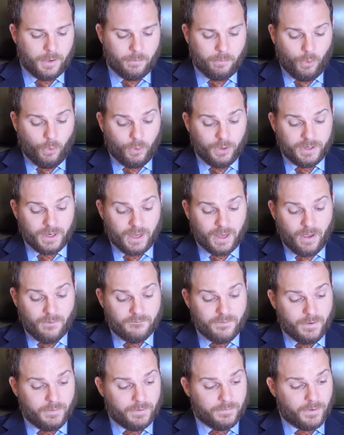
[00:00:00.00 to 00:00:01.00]
Paul and I are
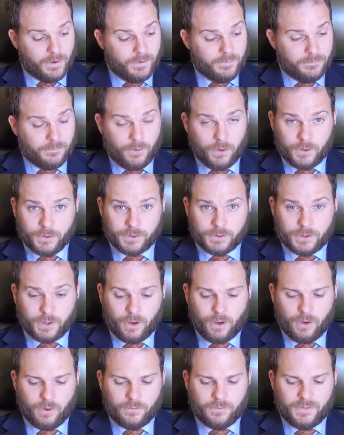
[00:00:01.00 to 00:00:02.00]
very, very fond
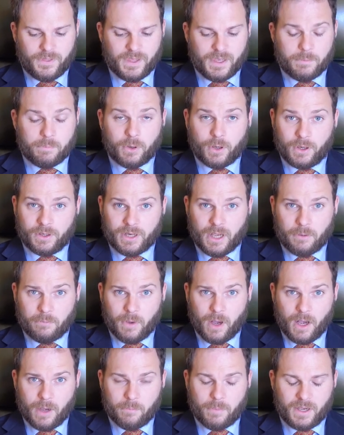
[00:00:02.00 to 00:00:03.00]
of the Perla del
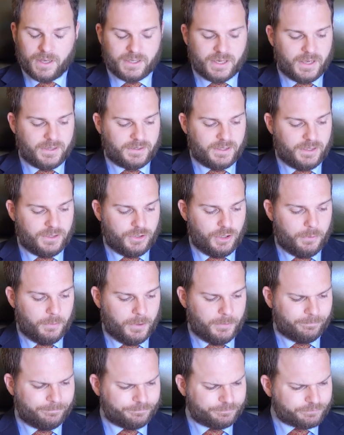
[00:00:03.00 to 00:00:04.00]
Mar by JC
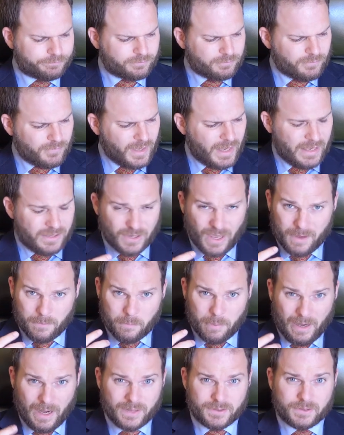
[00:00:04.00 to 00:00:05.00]
Newman. It's a
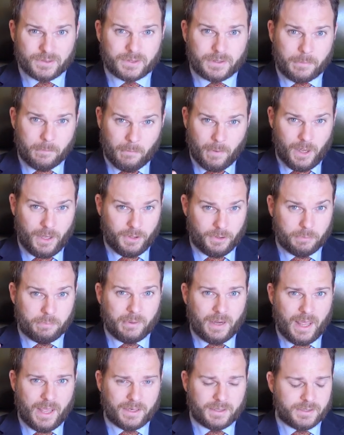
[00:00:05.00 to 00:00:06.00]
pleasant, mild
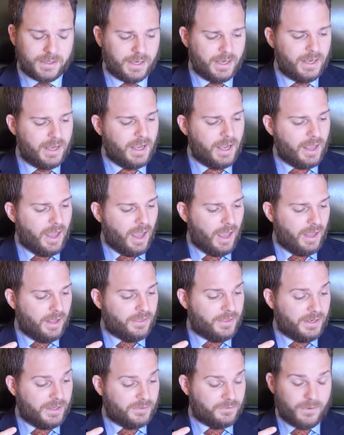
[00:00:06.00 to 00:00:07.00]
blend
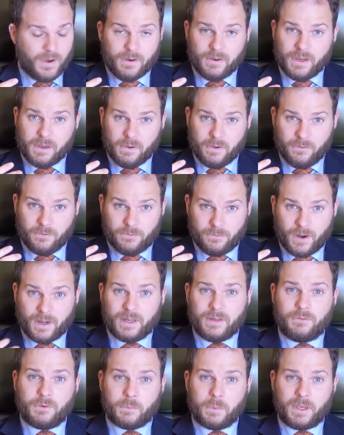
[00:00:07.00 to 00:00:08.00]
that is very
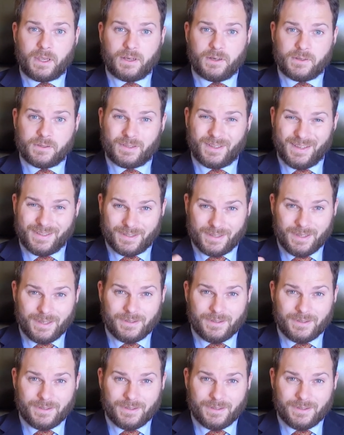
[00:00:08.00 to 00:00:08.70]
friendly for beginners, it's